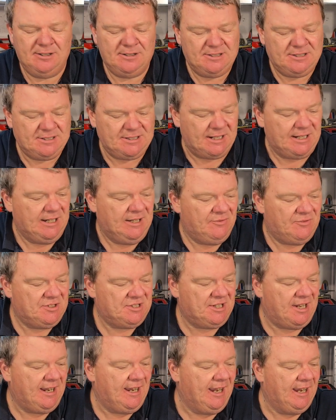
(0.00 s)
safe
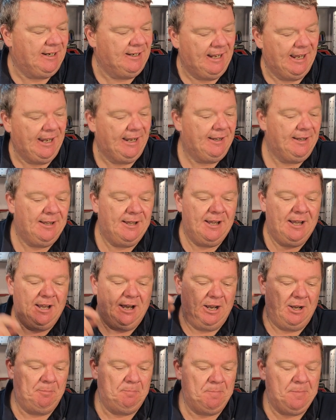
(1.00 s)
saying that.
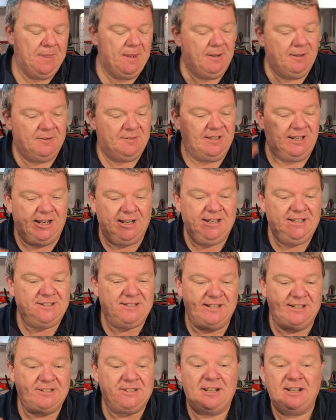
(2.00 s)
Um, the
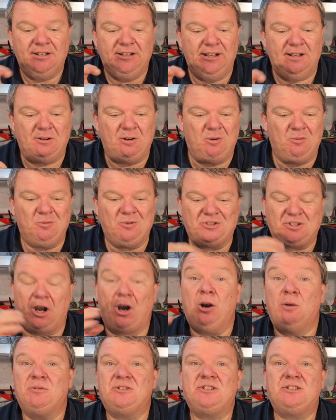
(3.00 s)
80s. Now
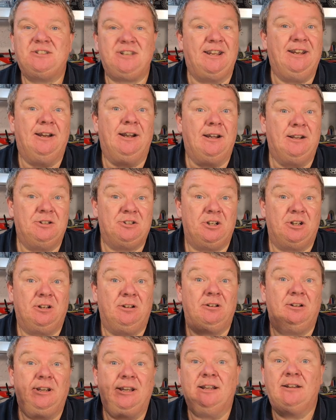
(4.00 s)
I was a teenager
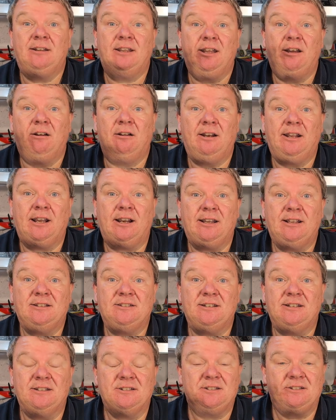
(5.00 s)
in the early
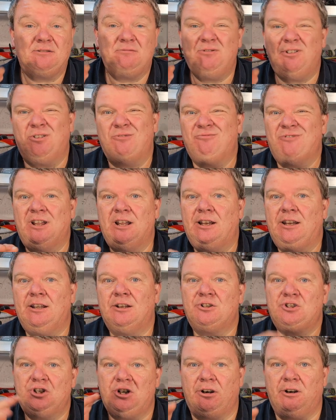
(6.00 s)
80s. Not really
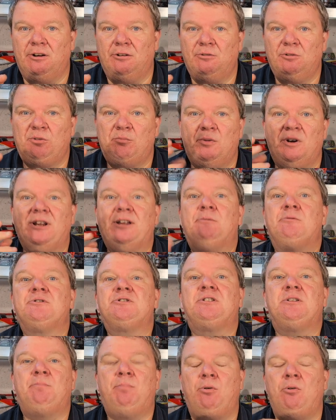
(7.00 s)
a child, but it
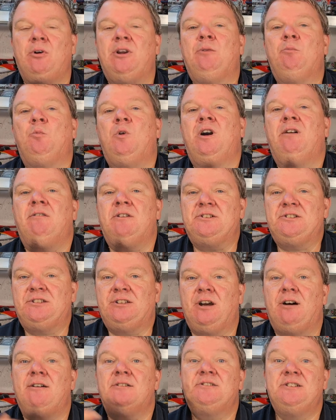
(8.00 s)
was the point where I
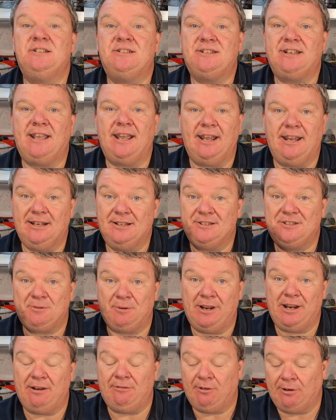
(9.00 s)
started to get
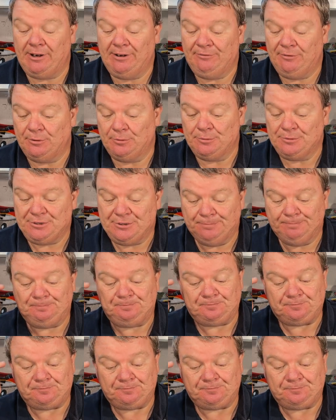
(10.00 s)
into air rifles.